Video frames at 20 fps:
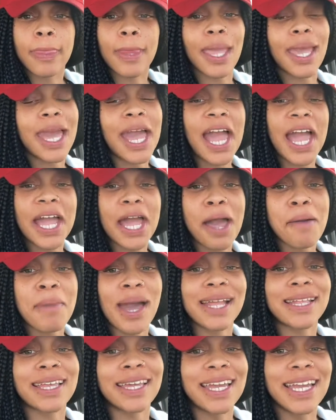I'm
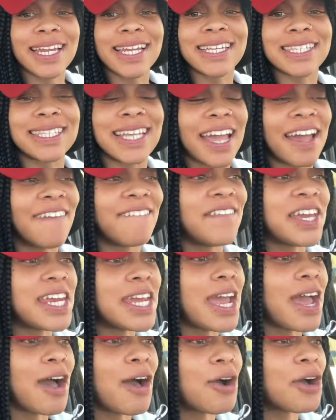about to end this damn
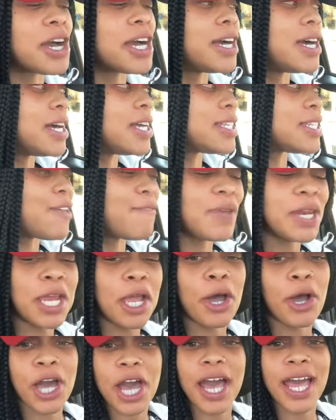video because the
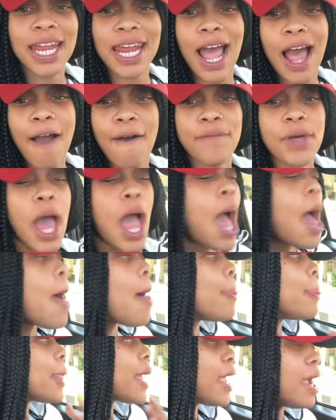video cut off,
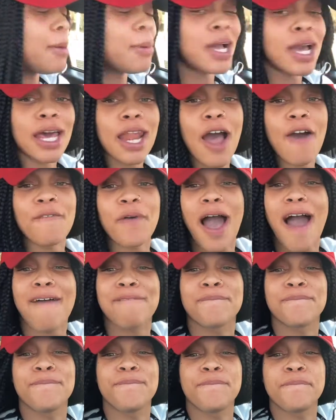the camera cut off a
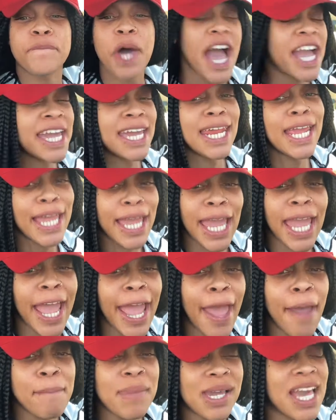fucking
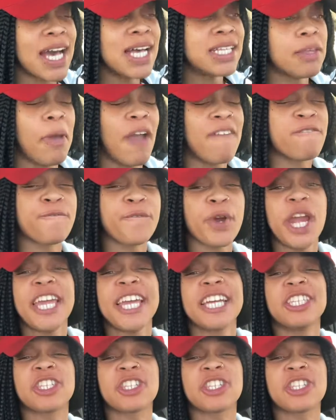again because of my freaking